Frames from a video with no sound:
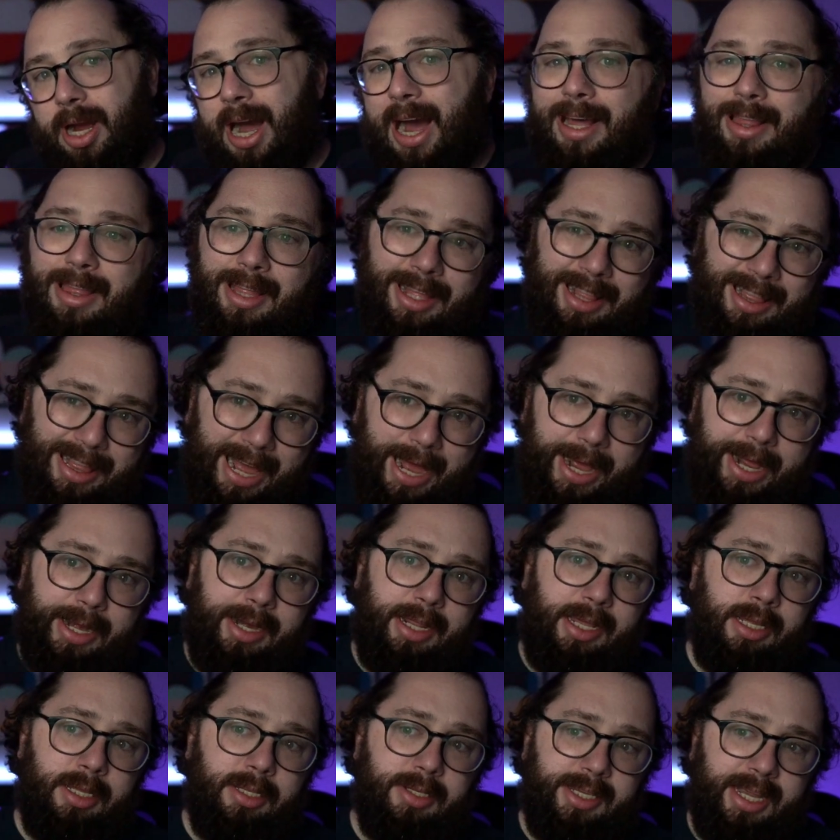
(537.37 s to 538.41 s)
I think that
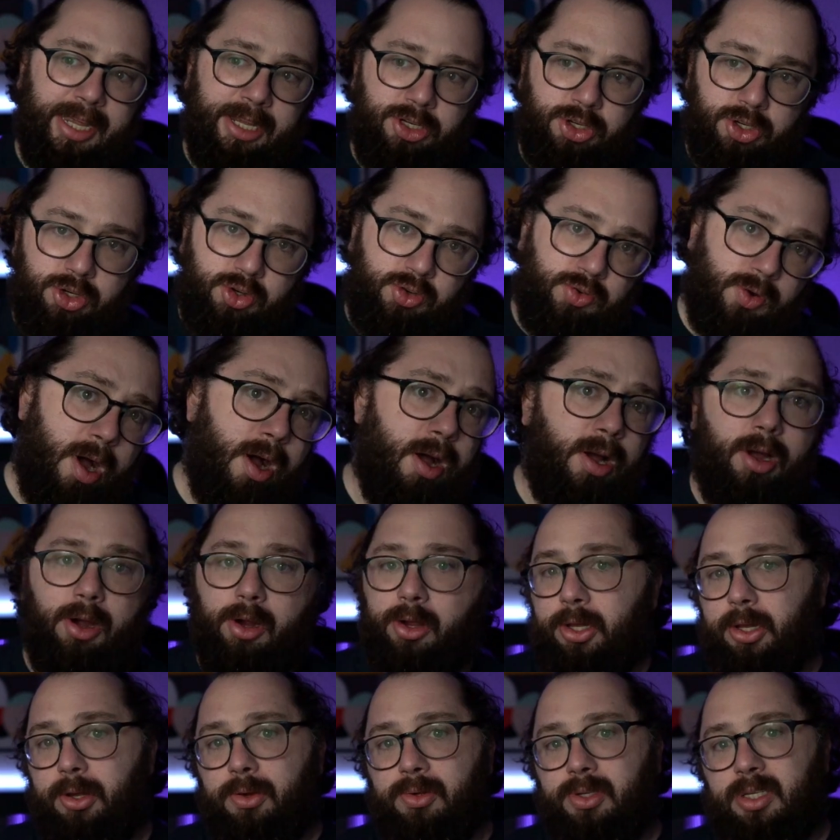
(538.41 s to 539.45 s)
is a stronger
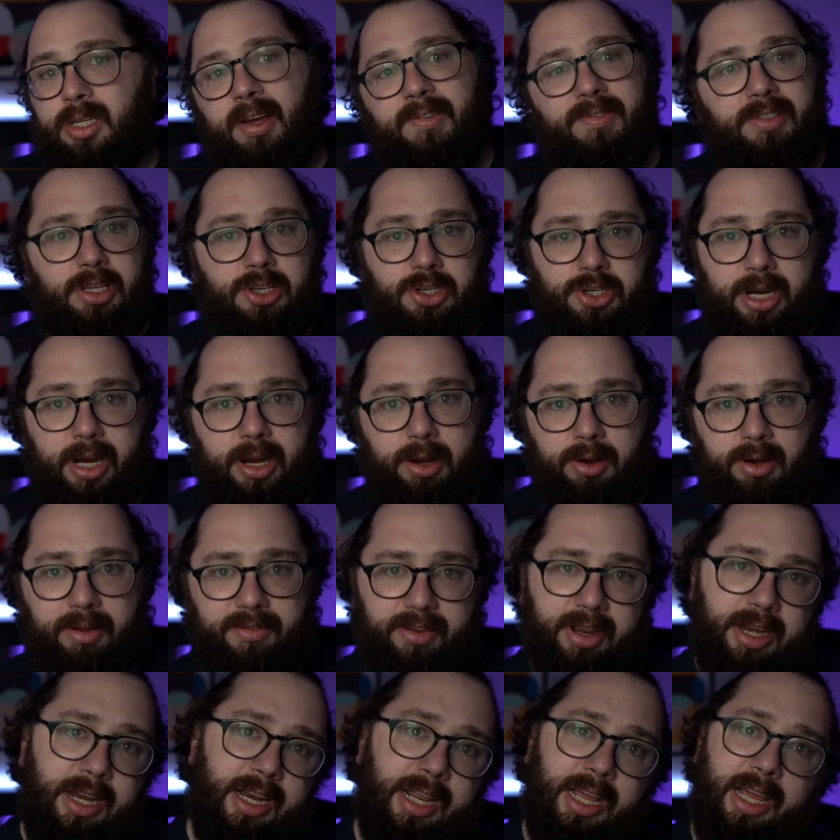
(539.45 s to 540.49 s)
use of this Channel
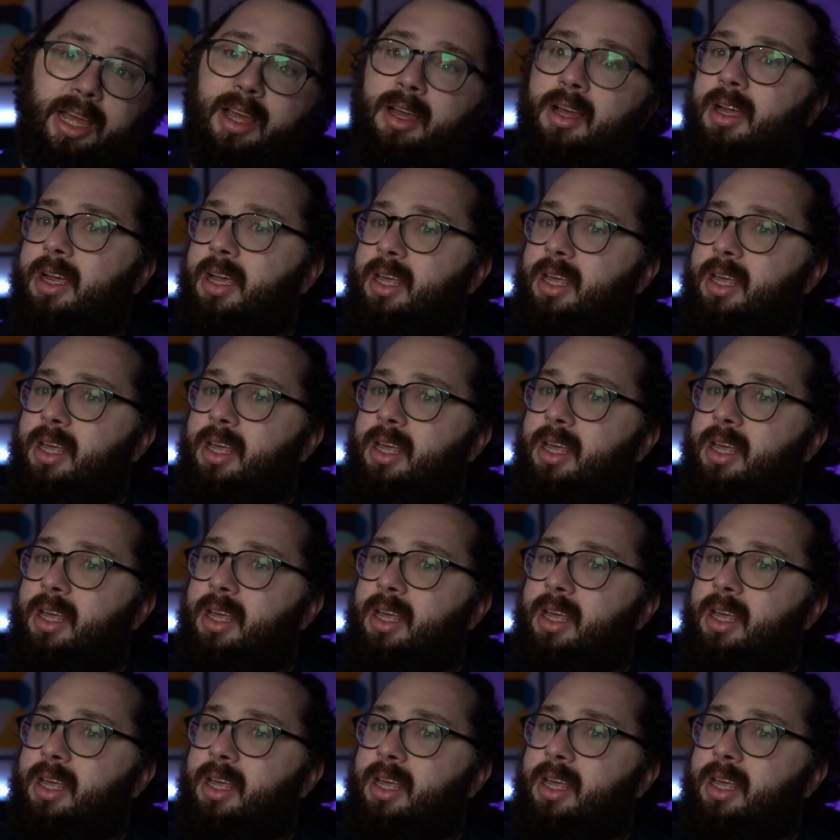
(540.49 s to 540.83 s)
Divinity